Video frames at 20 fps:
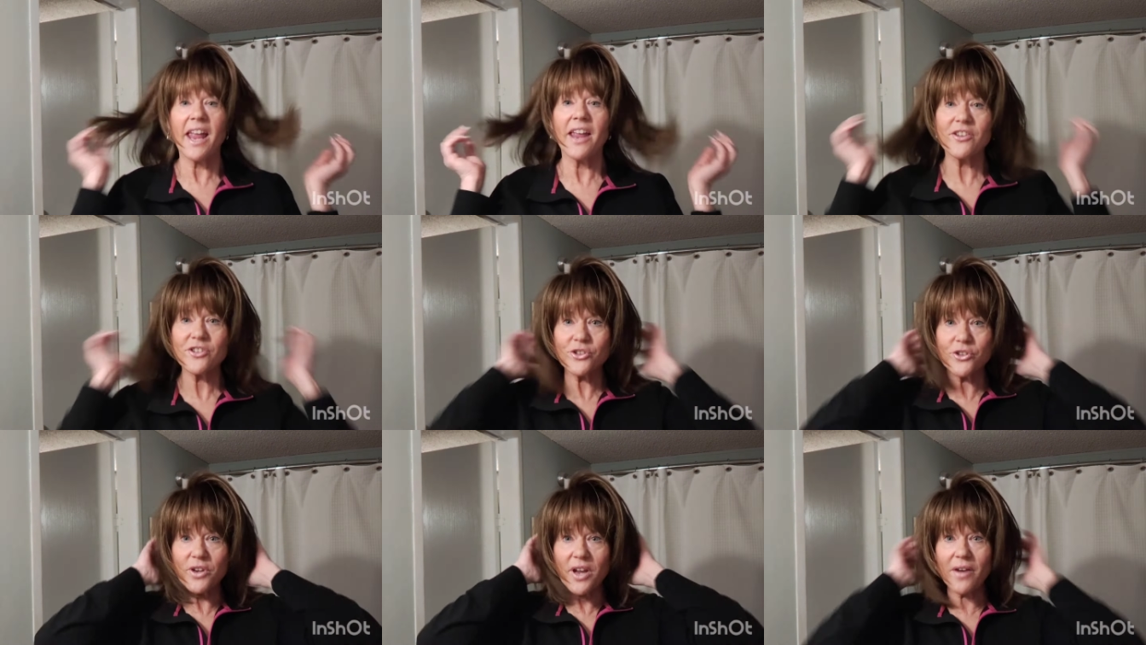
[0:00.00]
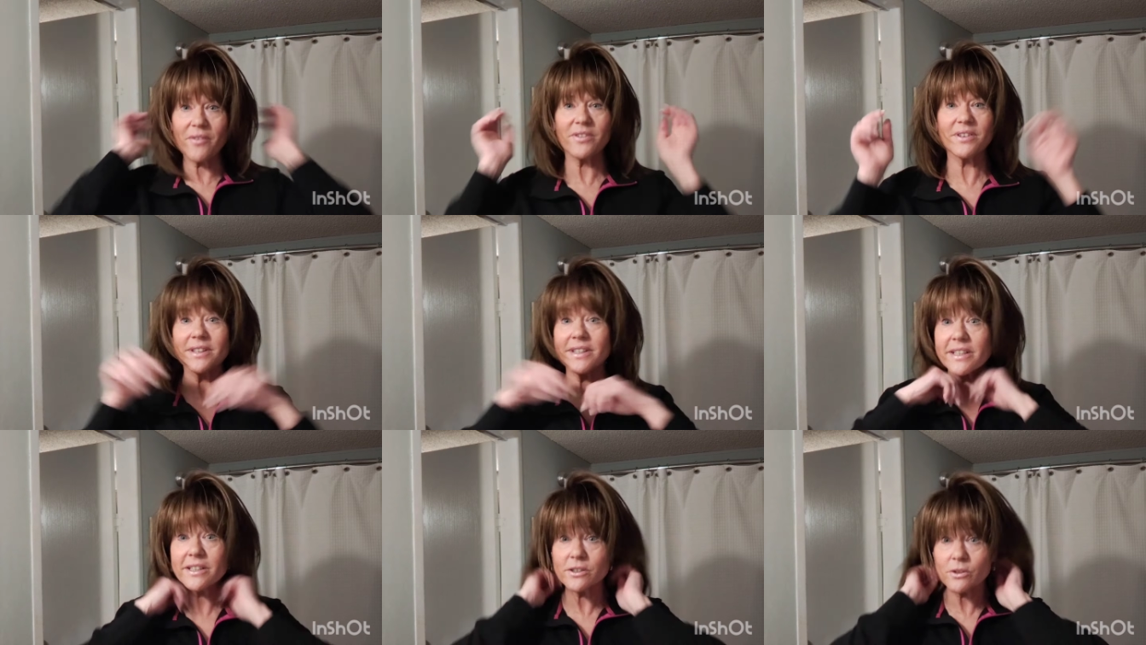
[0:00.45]
So you have a
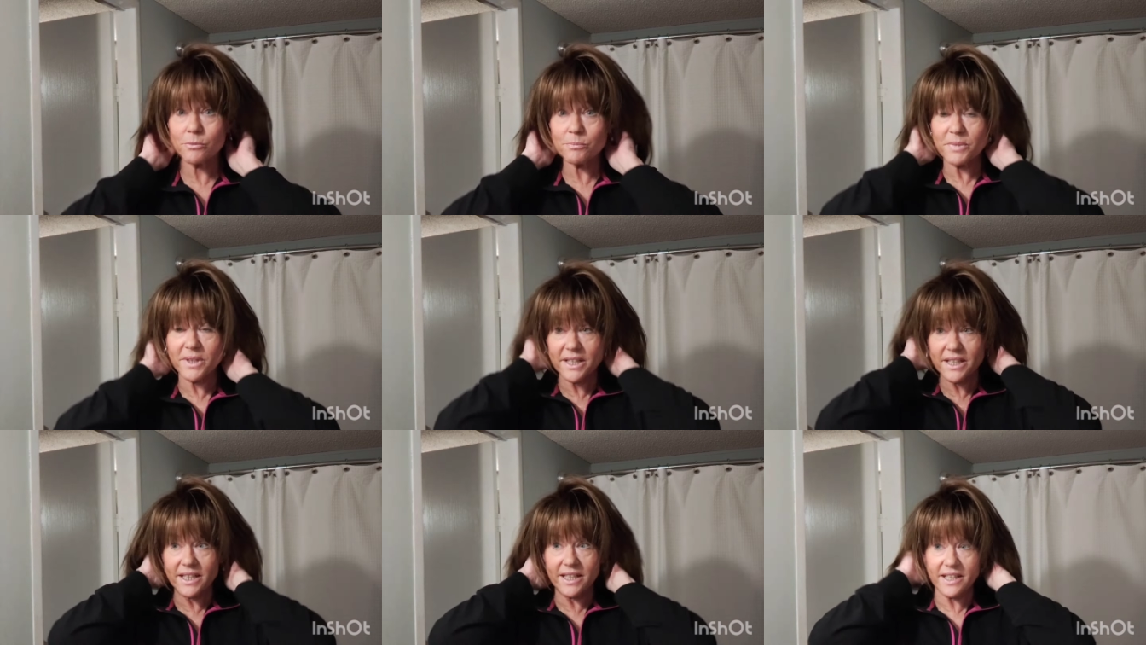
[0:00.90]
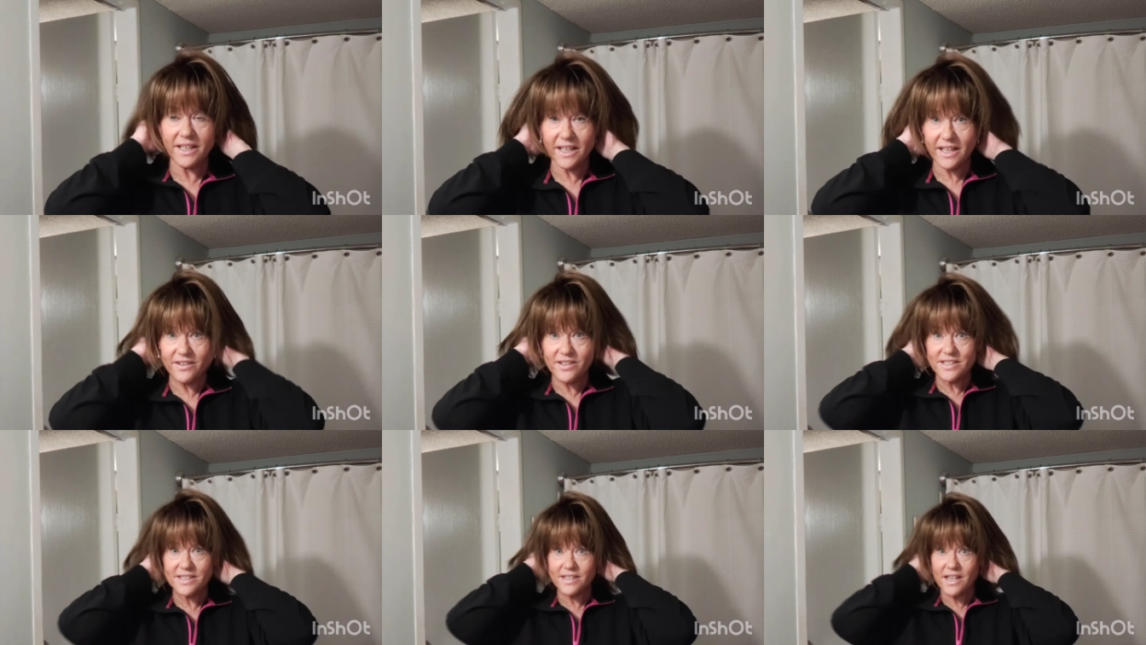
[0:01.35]
little bit
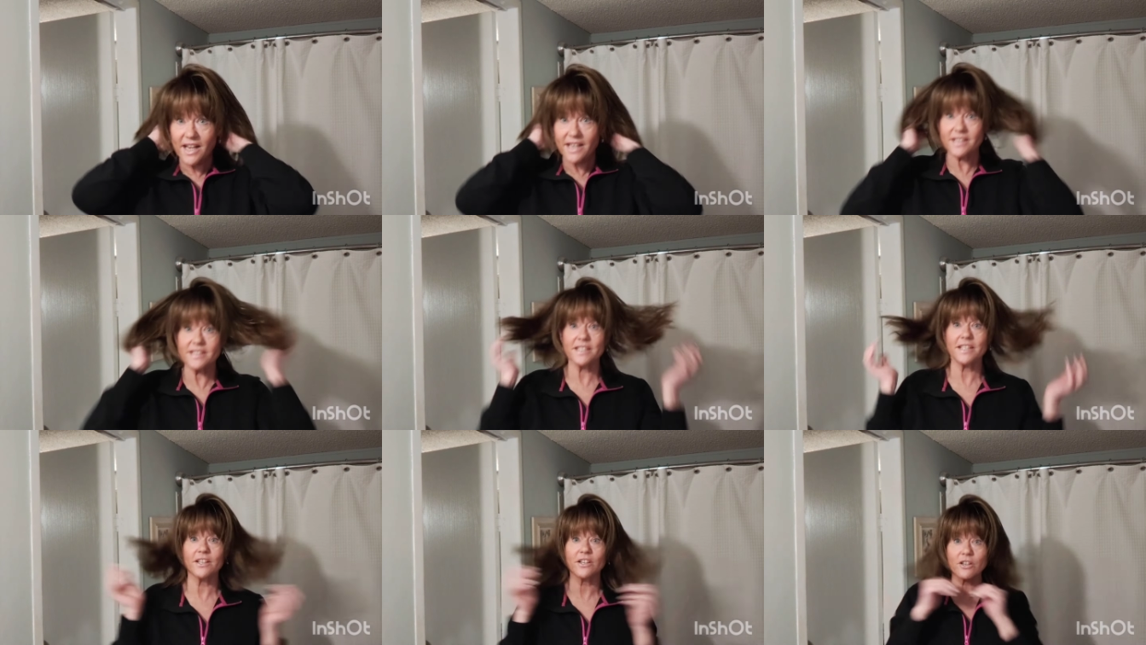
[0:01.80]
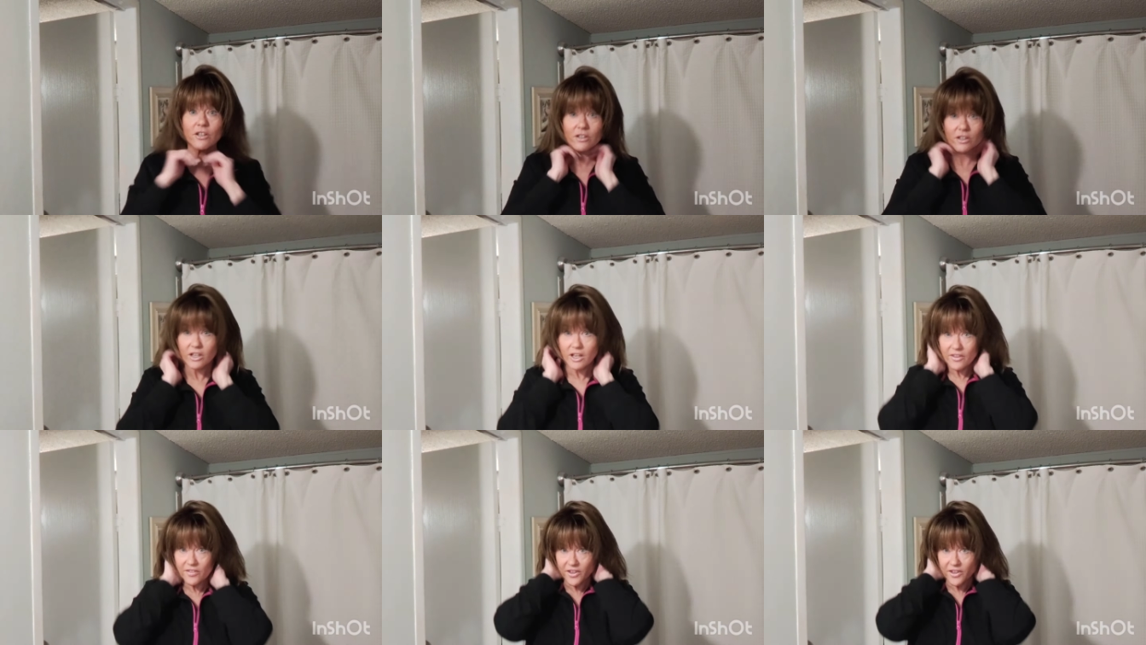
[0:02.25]
in the sides here